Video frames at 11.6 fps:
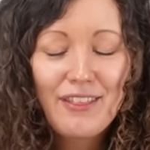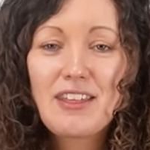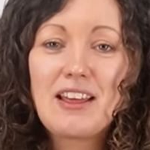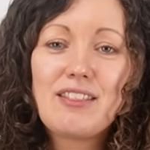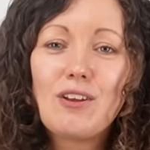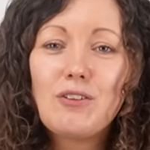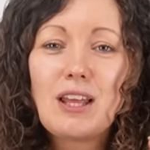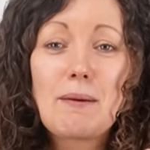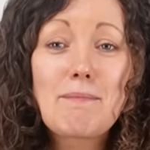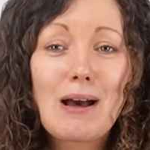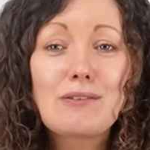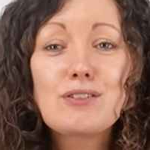The
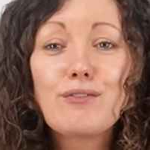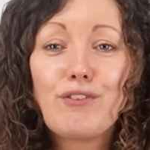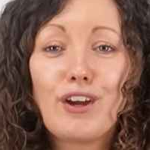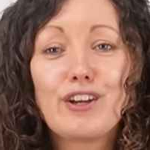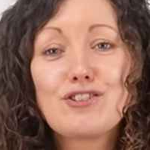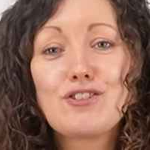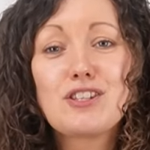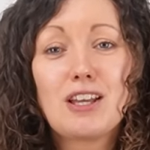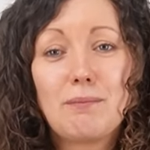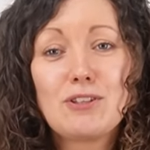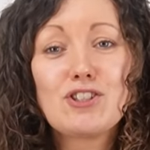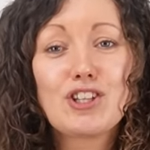amount of versions that
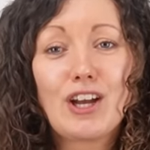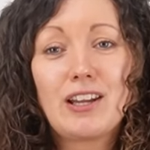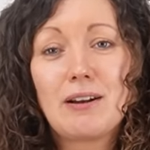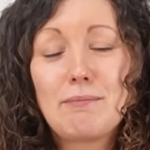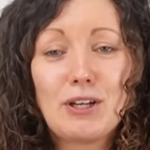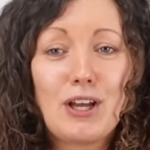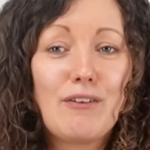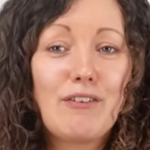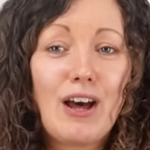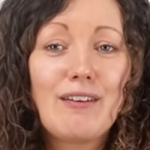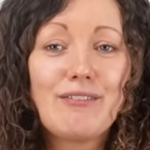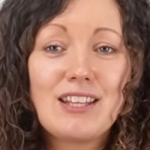have been shared on
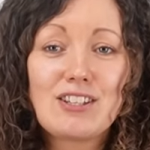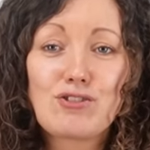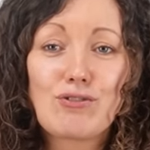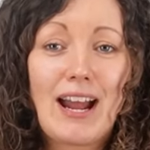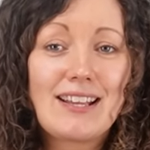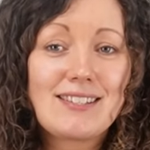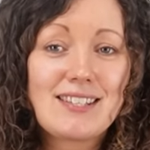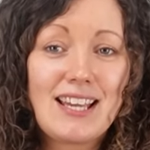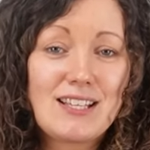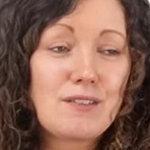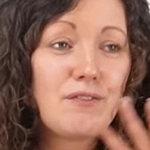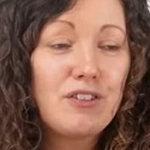Minerva of this dress
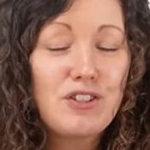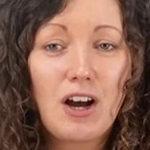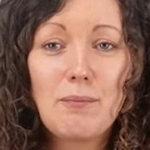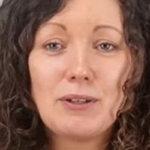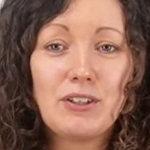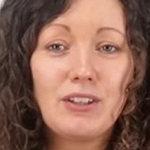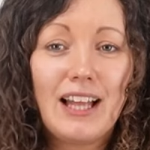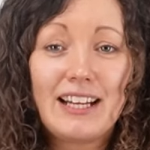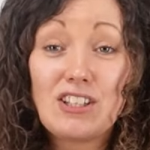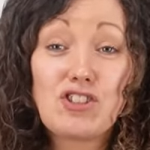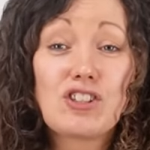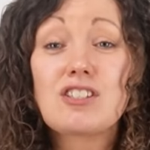is phenomenal, and
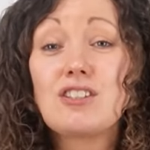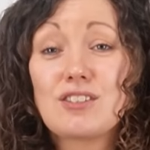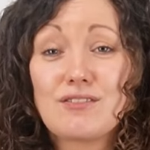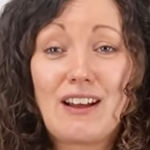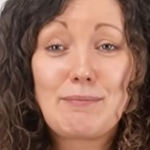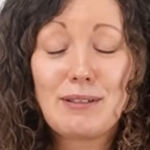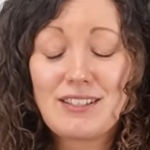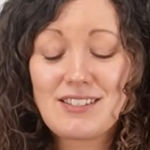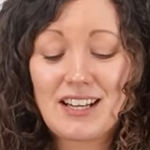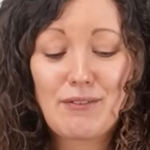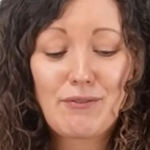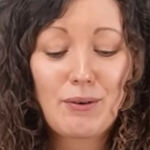it just looks fabulous
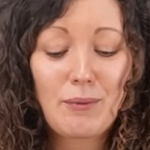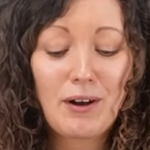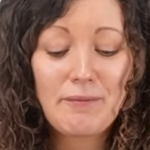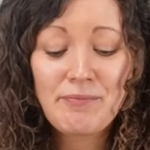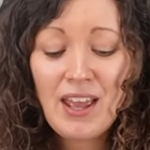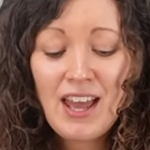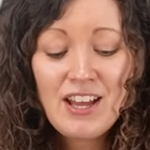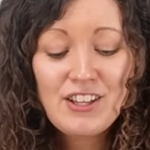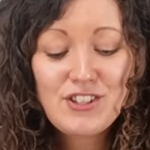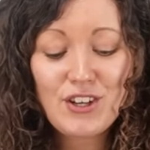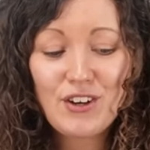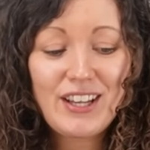on everyone.
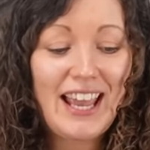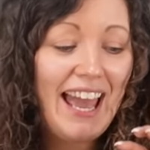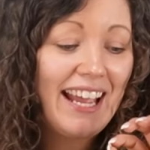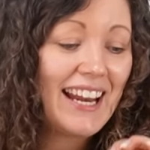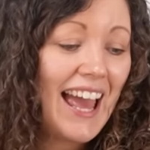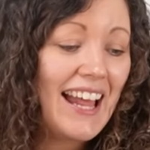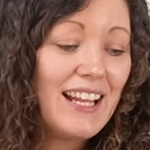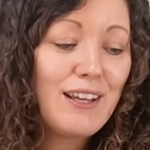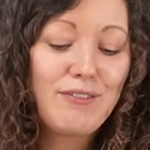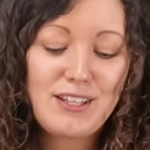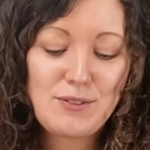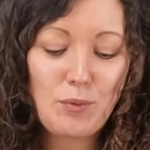So yeah, in any
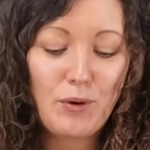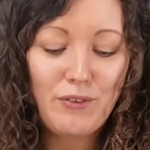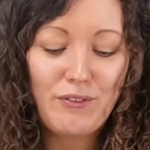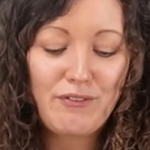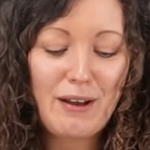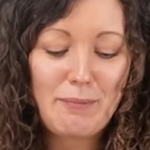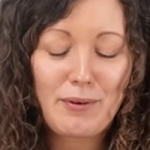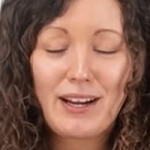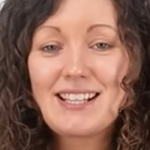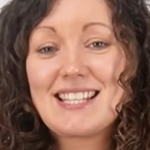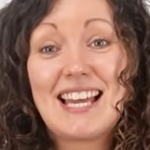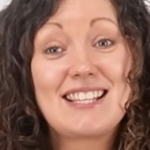of these woven
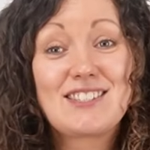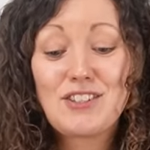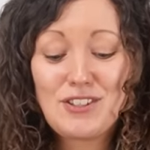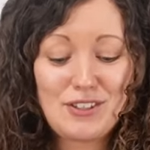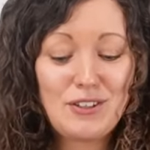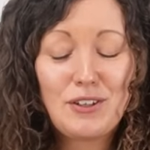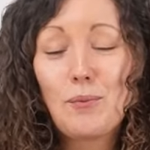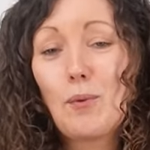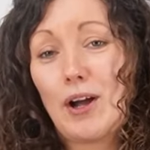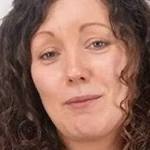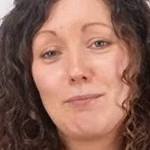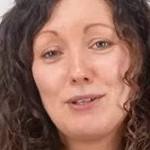fabrics, it's gonna
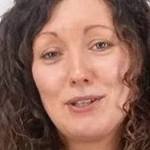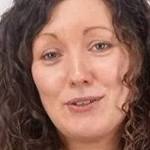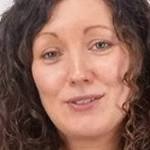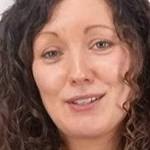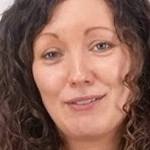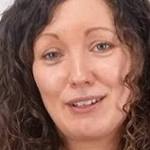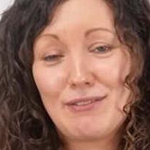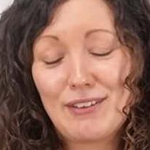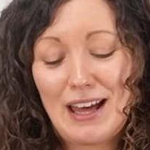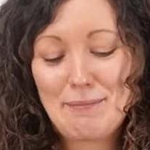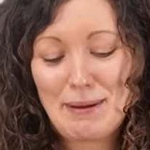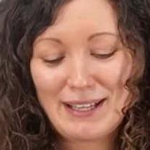work beautifully for
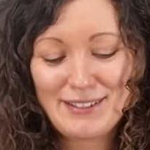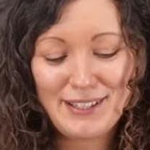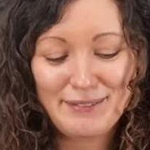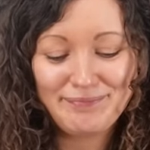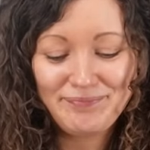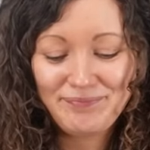that pattern.